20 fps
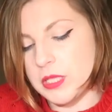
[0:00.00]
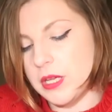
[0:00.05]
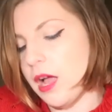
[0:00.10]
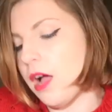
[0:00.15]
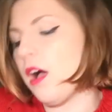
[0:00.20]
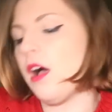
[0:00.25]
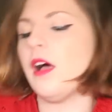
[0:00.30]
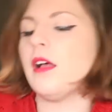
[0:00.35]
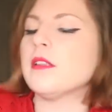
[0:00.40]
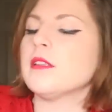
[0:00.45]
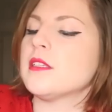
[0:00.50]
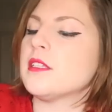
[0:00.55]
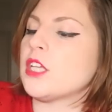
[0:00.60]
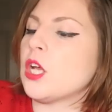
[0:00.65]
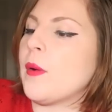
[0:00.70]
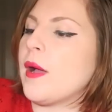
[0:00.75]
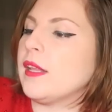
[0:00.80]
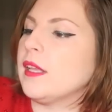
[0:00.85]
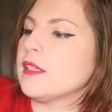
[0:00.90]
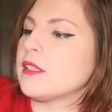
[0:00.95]
Cards.
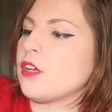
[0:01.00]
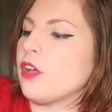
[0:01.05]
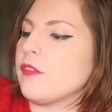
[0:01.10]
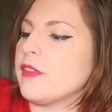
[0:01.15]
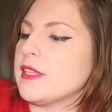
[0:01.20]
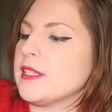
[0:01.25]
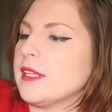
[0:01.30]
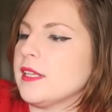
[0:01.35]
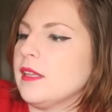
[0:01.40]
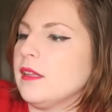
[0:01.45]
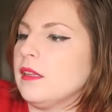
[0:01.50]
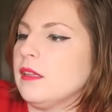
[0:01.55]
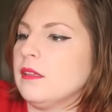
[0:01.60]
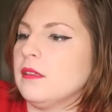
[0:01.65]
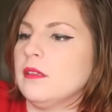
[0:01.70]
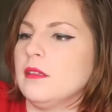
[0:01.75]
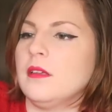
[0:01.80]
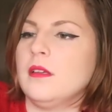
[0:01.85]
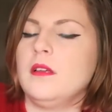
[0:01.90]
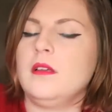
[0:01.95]
So Ella's got these
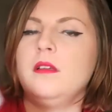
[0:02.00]
little